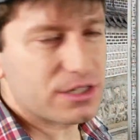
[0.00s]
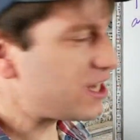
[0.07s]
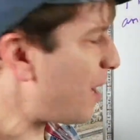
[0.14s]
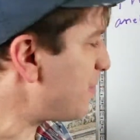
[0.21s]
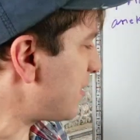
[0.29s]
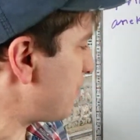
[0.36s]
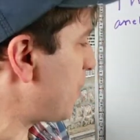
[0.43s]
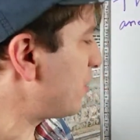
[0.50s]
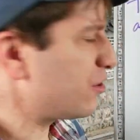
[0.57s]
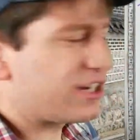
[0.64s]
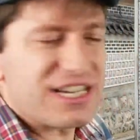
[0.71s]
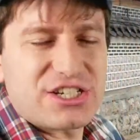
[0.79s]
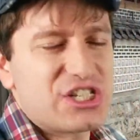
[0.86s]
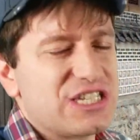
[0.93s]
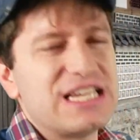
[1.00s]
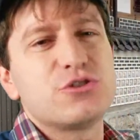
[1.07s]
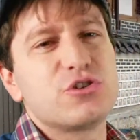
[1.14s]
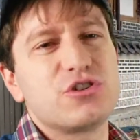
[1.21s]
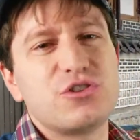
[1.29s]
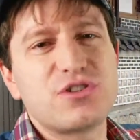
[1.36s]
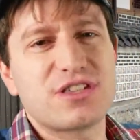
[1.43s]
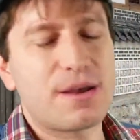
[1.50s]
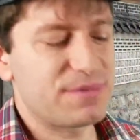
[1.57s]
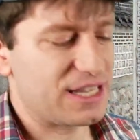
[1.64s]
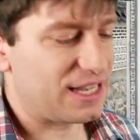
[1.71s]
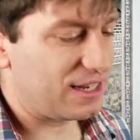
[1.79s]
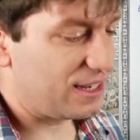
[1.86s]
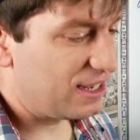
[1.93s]
The topic marker can just introduce
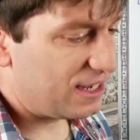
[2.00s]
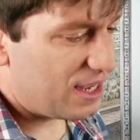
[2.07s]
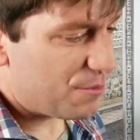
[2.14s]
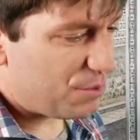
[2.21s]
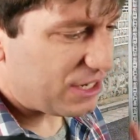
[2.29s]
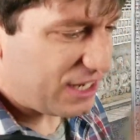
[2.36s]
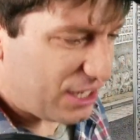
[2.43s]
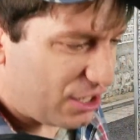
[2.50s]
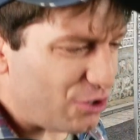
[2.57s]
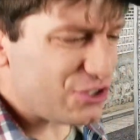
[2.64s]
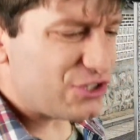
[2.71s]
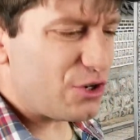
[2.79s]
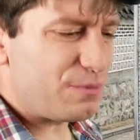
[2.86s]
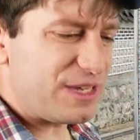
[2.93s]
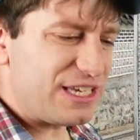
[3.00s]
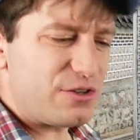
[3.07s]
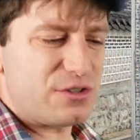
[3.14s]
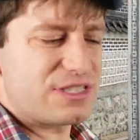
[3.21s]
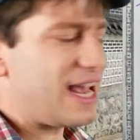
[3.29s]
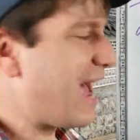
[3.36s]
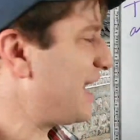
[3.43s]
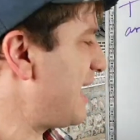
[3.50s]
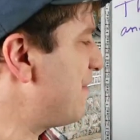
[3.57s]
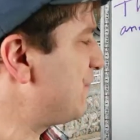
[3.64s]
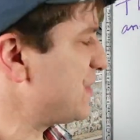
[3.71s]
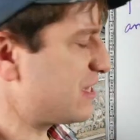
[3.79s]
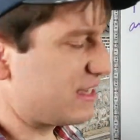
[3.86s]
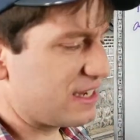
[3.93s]
something, but it can also be used to add
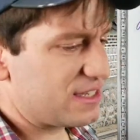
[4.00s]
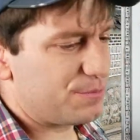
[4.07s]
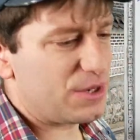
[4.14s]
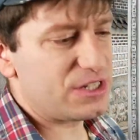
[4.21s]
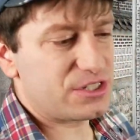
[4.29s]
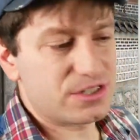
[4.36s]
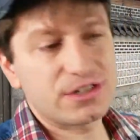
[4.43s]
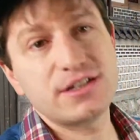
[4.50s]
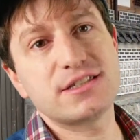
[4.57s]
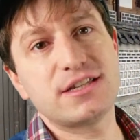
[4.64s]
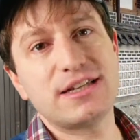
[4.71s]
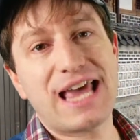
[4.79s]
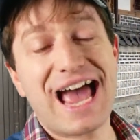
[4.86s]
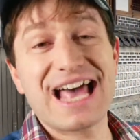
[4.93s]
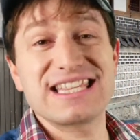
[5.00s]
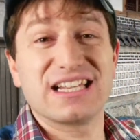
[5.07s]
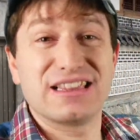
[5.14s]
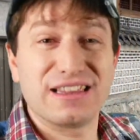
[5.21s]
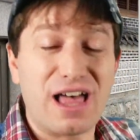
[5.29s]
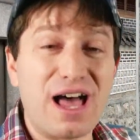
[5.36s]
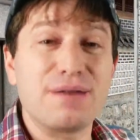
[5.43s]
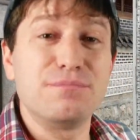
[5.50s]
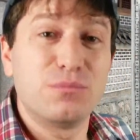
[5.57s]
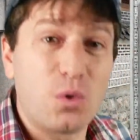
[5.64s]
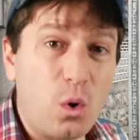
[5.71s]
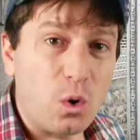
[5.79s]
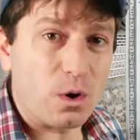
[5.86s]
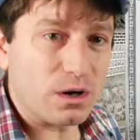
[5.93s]
emphasis. But tuksun adds a lot
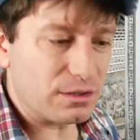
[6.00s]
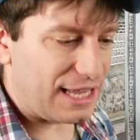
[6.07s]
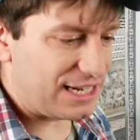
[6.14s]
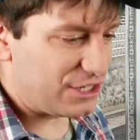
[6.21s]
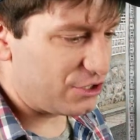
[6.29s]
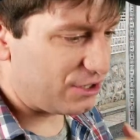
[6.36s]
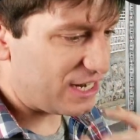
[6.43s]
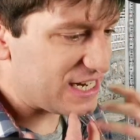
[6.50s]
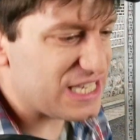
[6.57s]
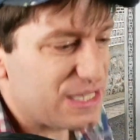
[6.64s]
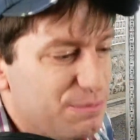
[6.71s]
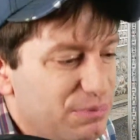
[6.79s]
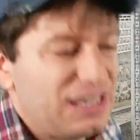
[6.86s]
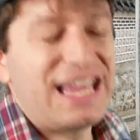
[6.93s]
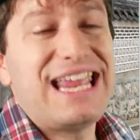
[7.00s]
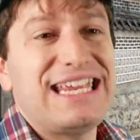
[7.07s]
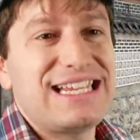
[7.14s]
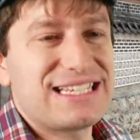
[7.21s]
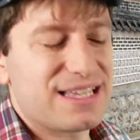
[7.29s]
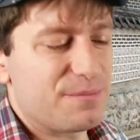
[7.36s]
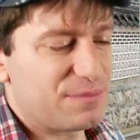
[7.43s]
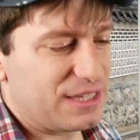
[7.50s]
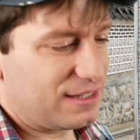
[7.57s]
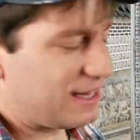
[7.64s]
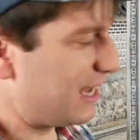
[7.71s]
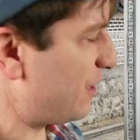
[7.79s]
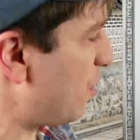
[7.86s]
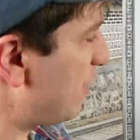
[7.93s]
more, like you're explaining
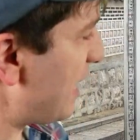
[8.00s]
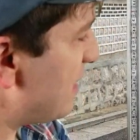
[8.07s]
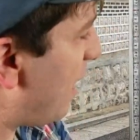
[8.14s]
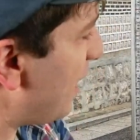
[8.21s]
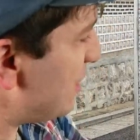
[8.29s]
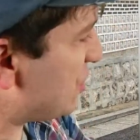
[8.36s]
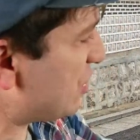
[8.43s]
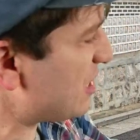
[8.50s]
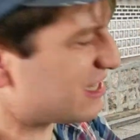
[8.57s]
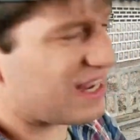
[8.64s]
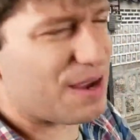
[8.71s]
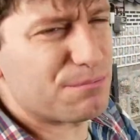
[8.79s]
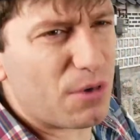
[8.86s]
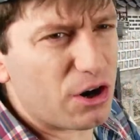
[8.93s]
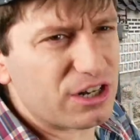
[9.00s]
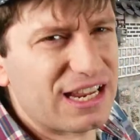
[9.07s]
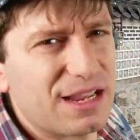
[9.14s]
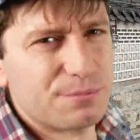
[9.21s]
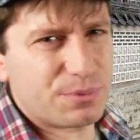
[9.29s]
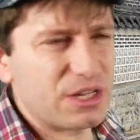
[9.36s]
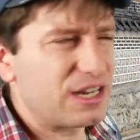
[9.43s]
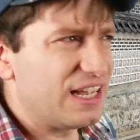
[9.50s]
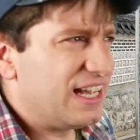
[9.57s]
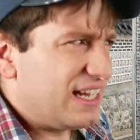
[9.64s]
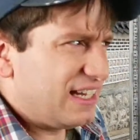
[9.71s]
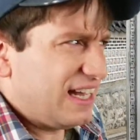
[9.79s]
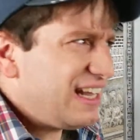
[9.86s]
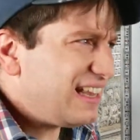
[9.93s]
something like, okay, not just I'm marking it, and
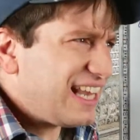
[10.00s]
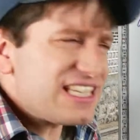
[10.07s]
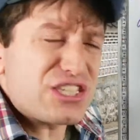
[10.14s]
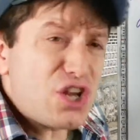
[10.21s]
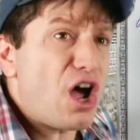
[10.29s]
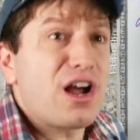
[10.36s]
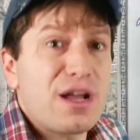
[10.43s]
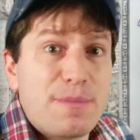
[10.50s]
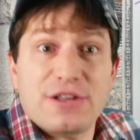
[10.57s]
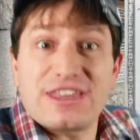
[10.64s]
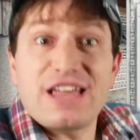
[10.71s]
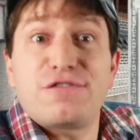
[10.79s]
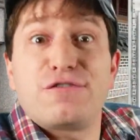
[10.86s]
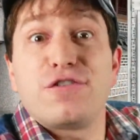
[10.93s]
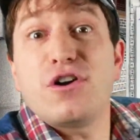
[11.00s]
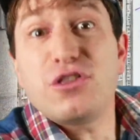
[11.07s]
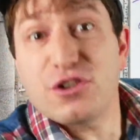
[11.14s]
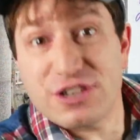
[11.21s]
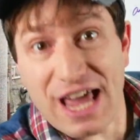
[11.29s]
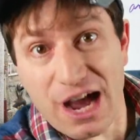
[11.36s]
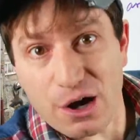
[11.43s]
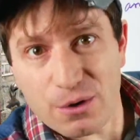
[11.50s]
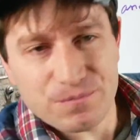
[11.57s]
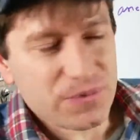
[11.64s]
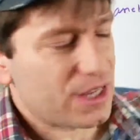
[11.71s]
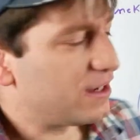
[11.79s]
let's talk about that further now.